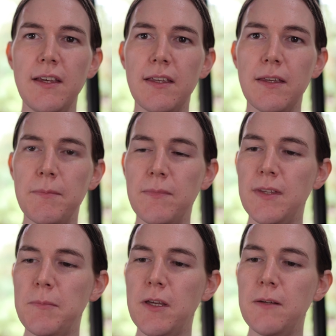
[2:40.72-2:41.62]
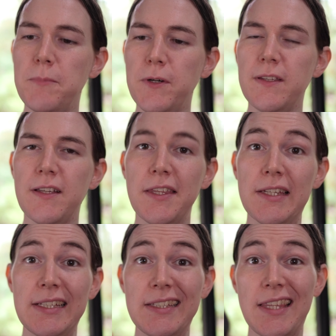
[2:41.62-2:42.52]
Some of the good points are
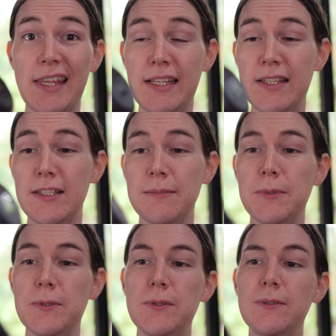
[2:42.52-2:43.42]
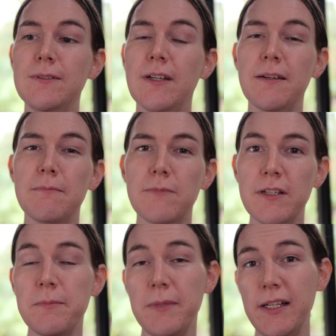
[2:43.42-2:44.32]
that it's thin, small,
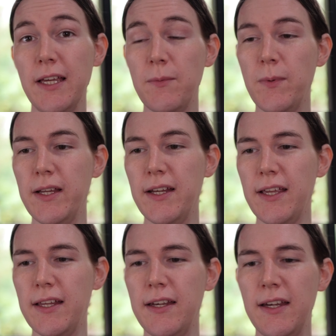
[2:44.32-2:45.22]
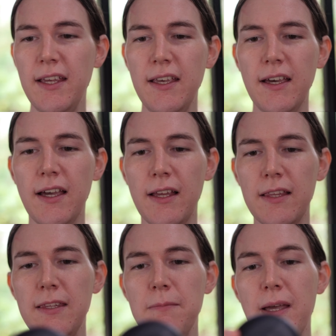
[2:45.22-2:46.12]
reasonably lightweight, and I
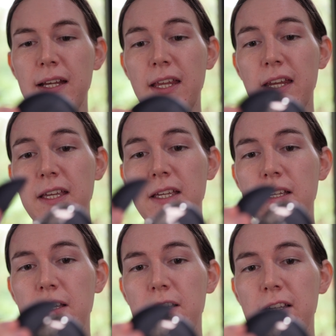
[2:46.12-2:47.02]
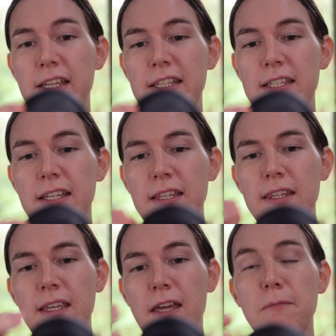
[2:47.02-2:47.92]
like the magnetic lid and
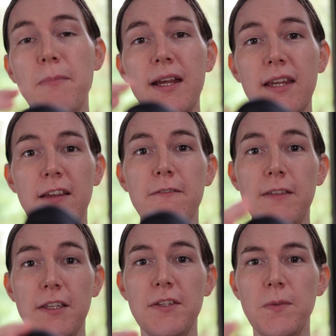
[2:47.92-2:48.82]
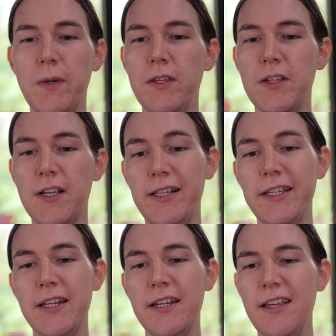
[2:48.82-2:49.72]
the other magnetic features where you can
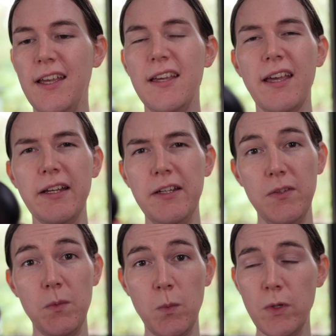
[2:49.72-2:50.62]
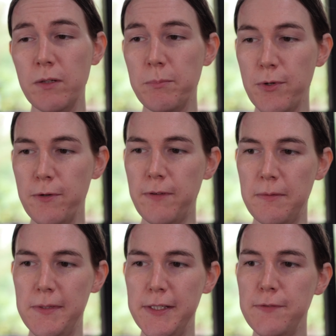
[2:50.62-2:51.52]
clean it. And it is waterproof, I
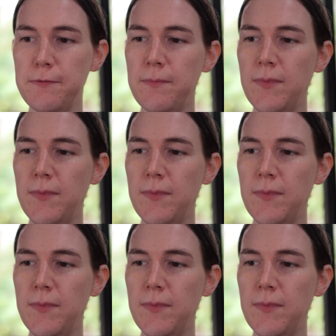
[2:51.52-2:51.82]
believe.